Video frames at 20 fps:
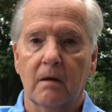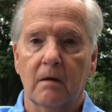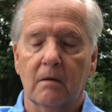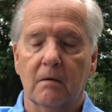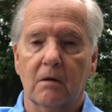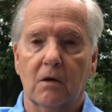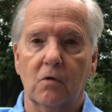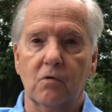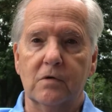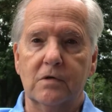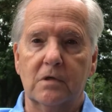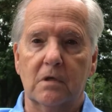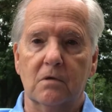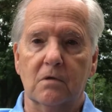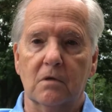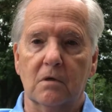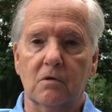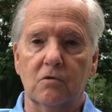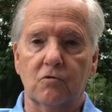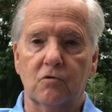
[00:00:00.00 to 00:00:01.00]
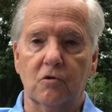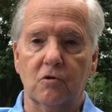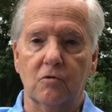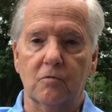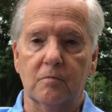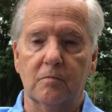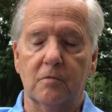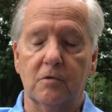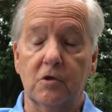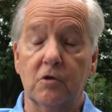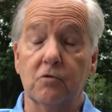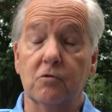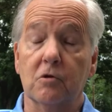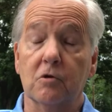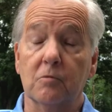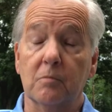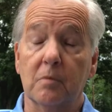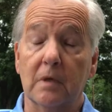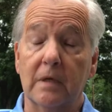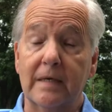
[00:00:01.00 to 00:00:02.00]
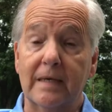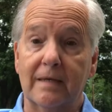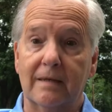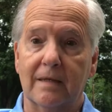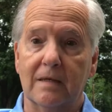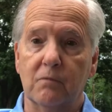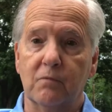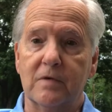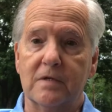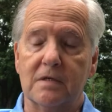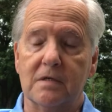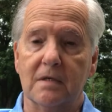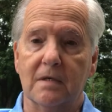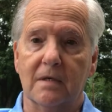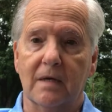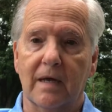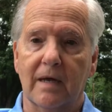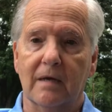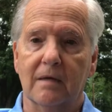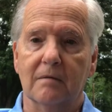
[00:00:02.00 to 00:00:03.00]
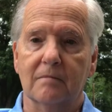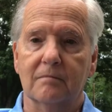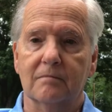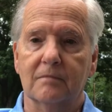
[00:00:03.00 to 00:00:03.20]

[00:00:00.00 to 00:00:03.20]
going to the YouTube link that we send out